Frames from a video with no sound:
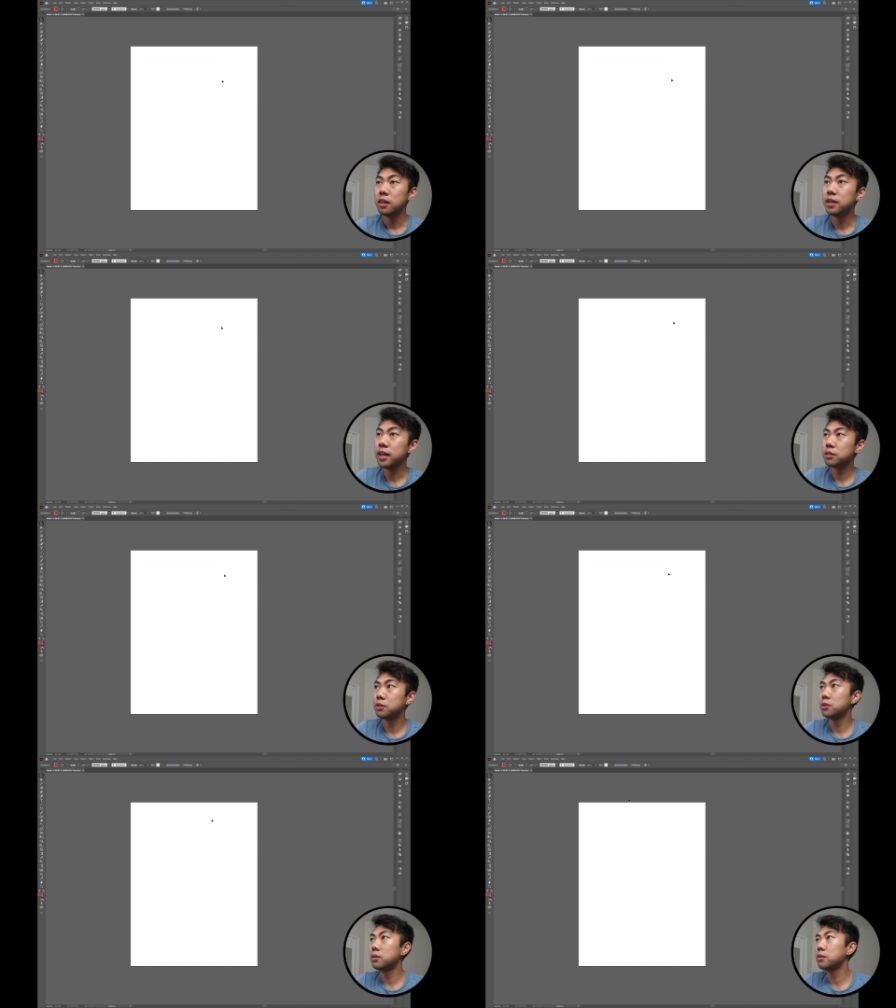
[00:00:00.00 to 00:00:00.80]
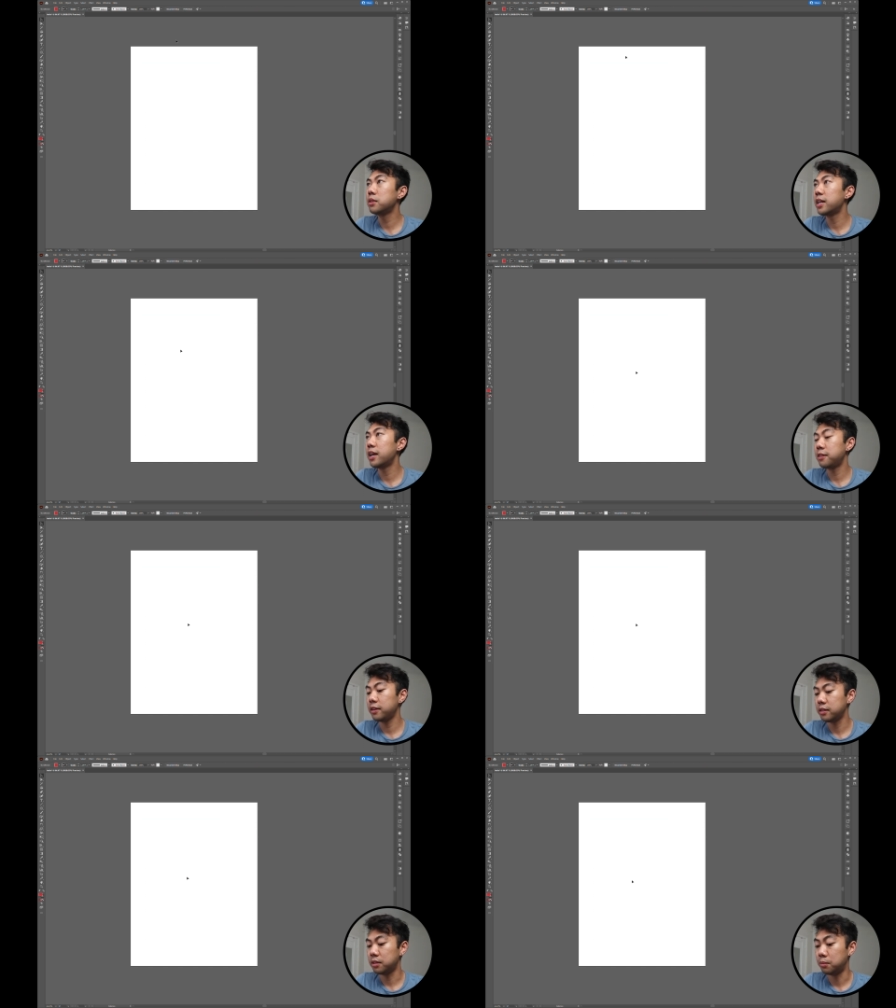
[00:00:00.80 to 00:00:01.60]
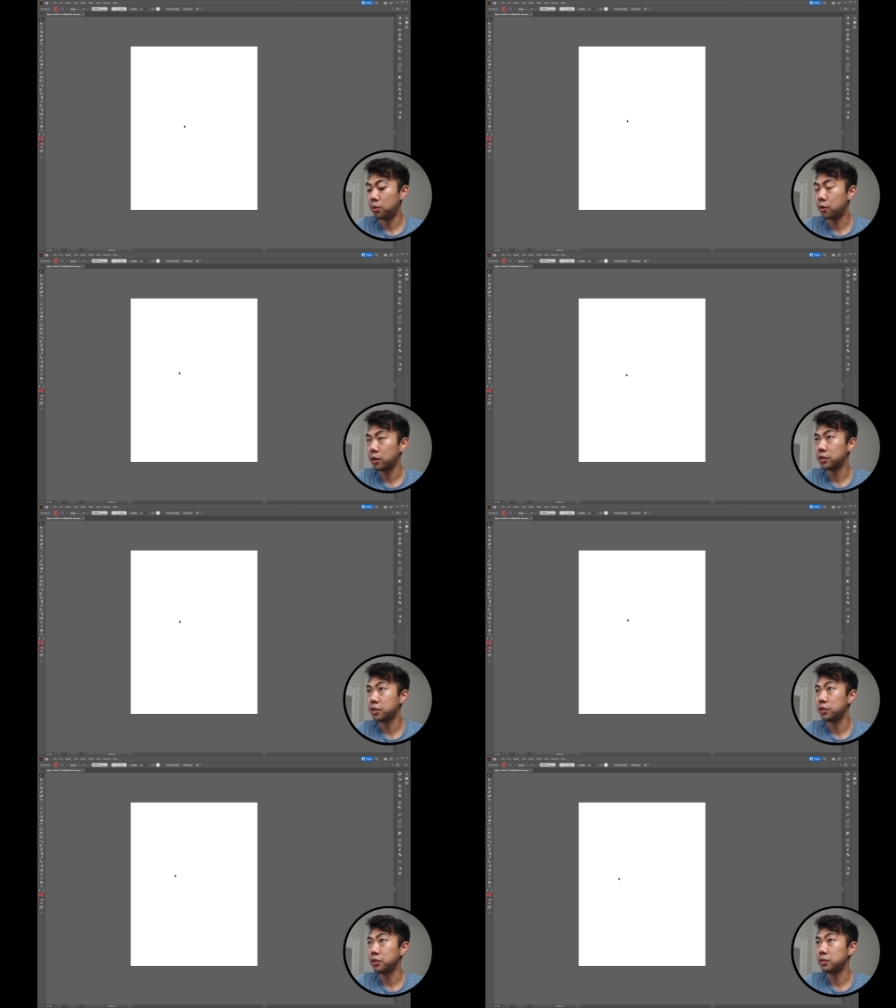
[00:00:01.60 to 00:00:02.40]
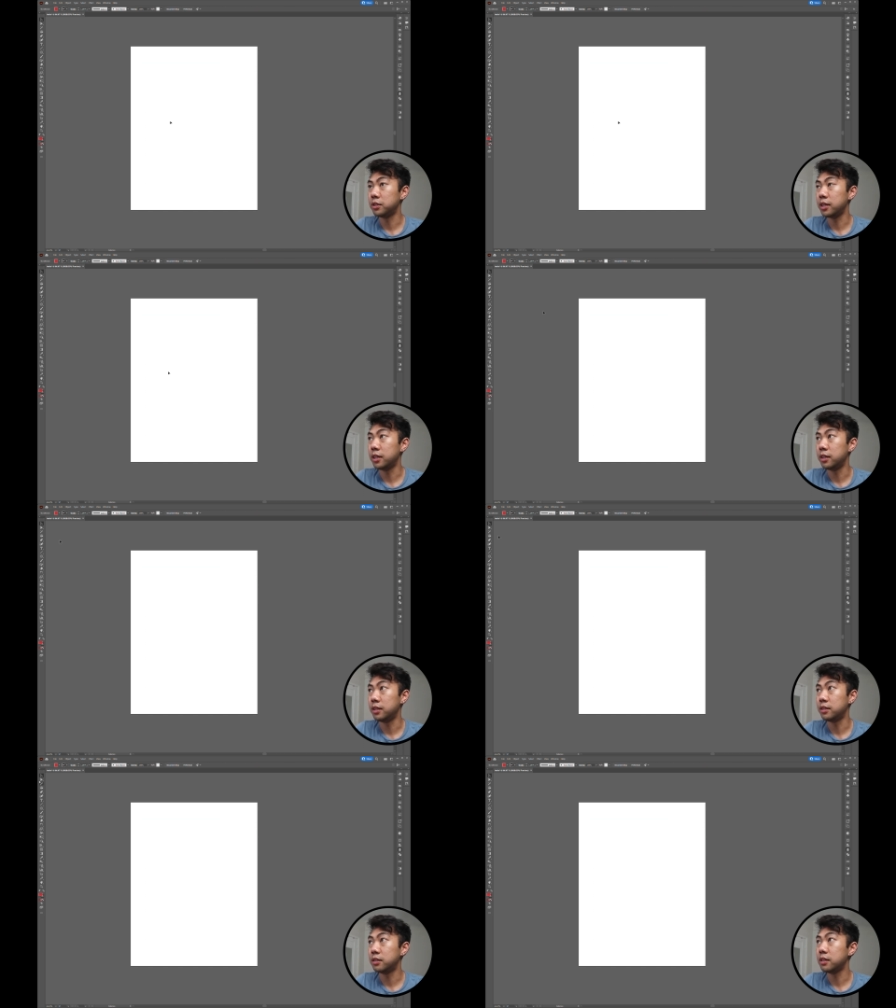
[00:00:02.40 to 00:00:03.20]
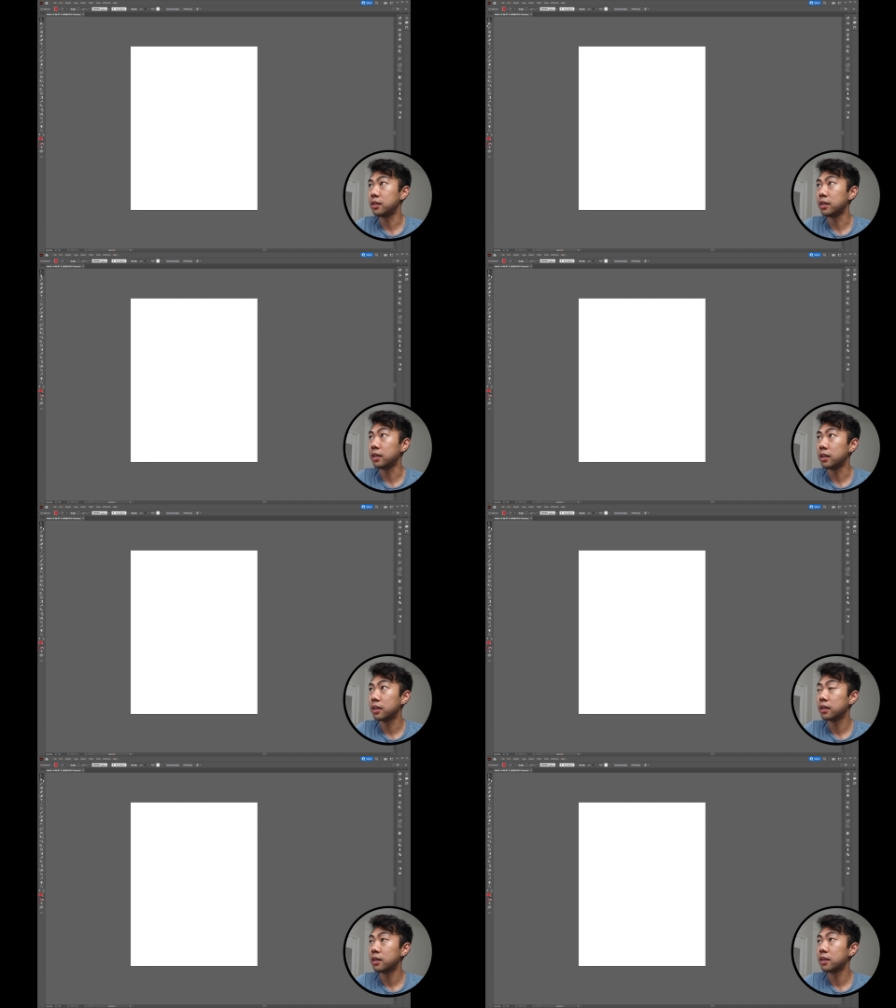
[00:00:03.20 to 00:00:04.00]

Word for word: The next tool that I think is important to use is the